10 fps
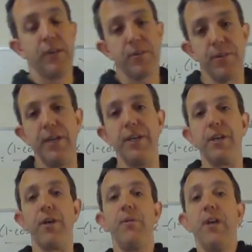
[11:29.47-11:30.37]
So there you
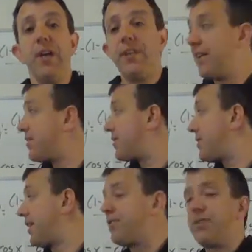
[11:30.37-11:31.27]
go. That's
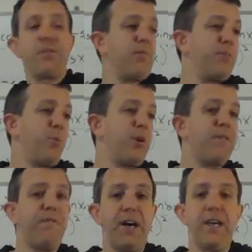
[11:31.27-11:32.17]
section
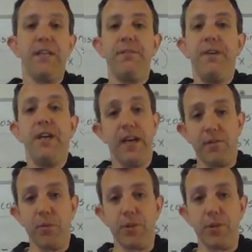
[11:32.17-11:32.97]
3.5. Have a